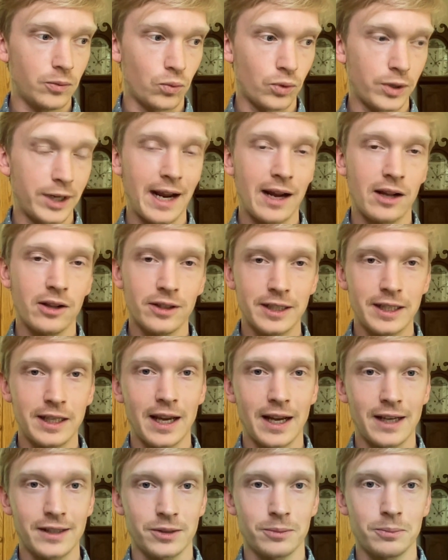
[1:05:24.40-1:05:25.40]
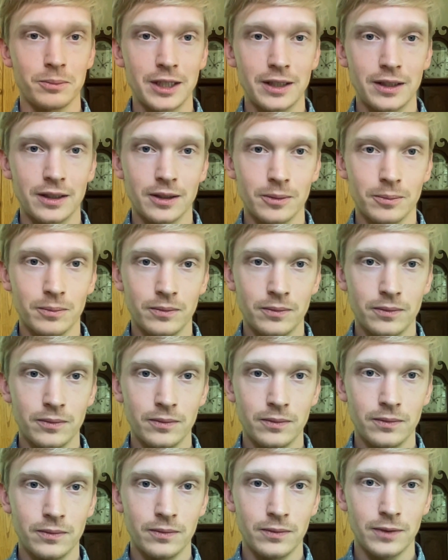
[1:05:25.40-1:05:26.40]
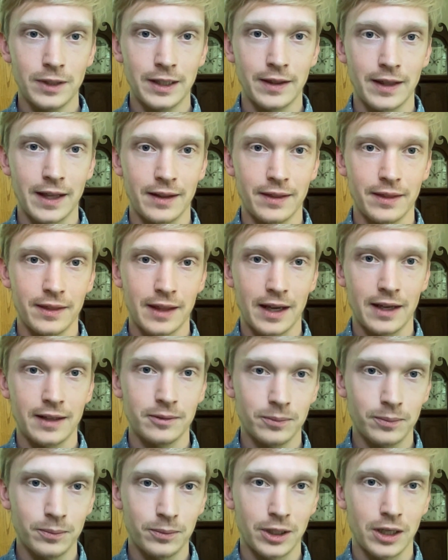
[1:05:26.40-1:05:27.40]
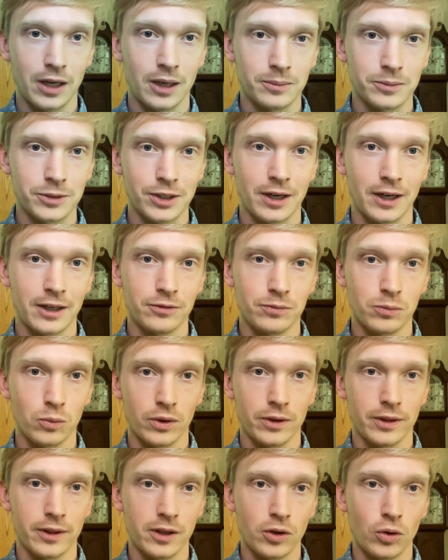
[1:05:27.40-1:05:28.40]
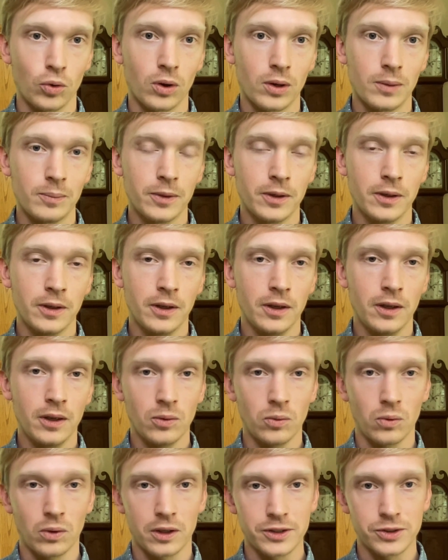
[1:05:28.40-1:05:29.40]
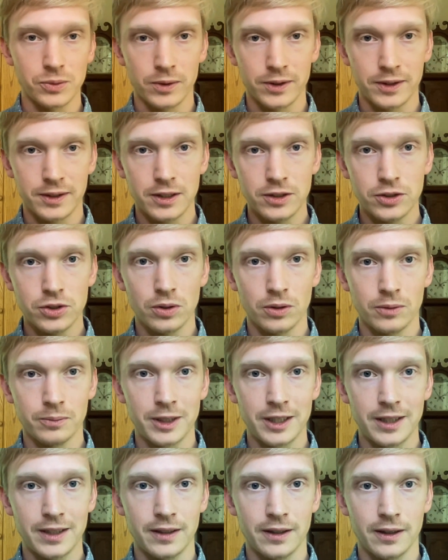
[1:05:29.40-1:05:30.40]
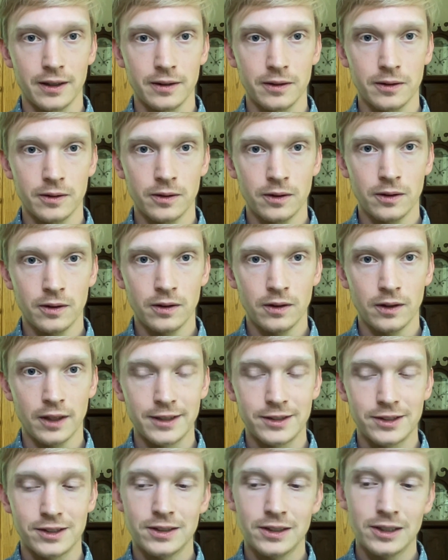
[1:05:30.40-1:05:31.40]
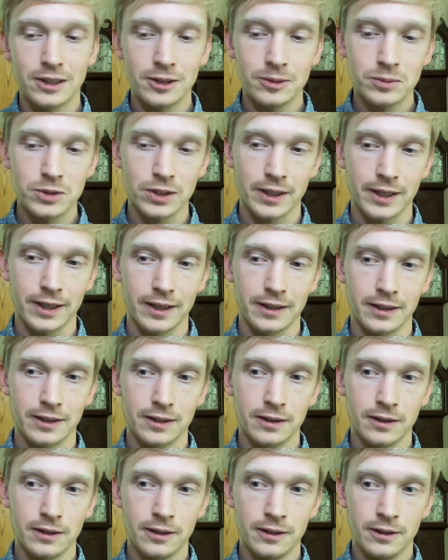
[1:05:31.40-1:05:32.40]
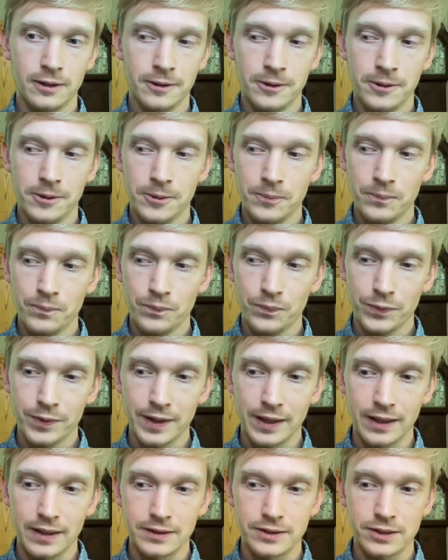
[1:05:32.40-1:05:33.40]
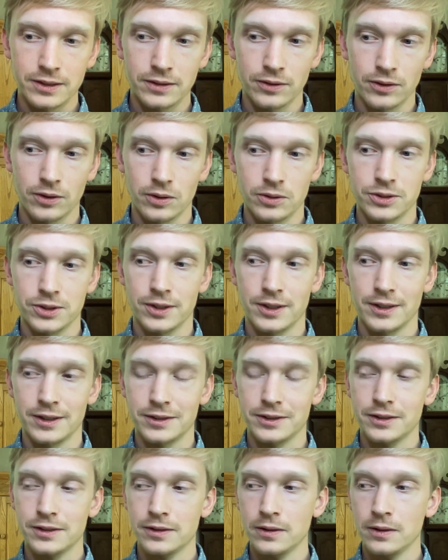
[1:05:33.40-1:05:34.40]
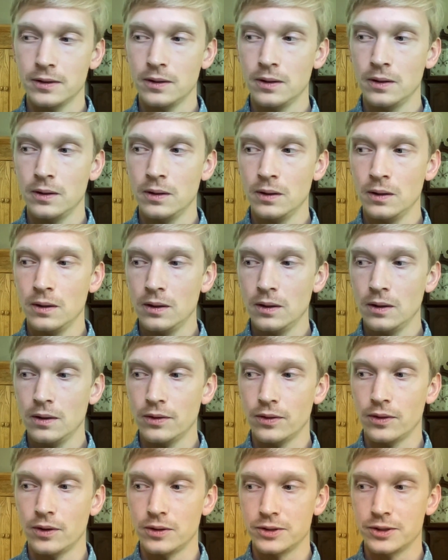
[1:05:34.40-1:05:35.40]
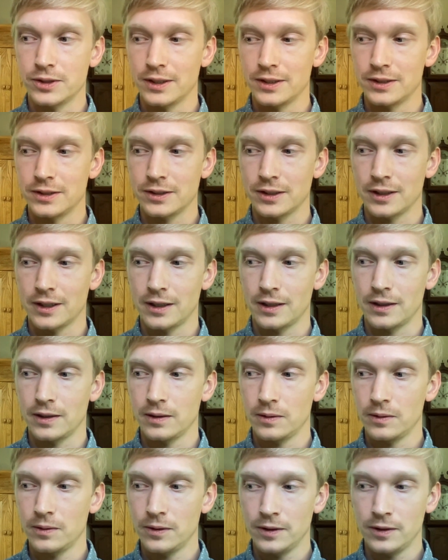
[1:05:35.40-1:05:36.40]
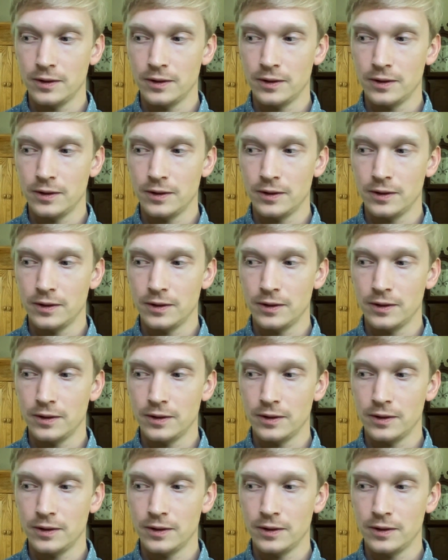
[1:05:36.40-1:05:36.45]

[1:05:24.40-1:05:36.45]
reality as a medium that that becomes kind of more the norm. Whereas with digital media, it seems like it's there's this there's this uh,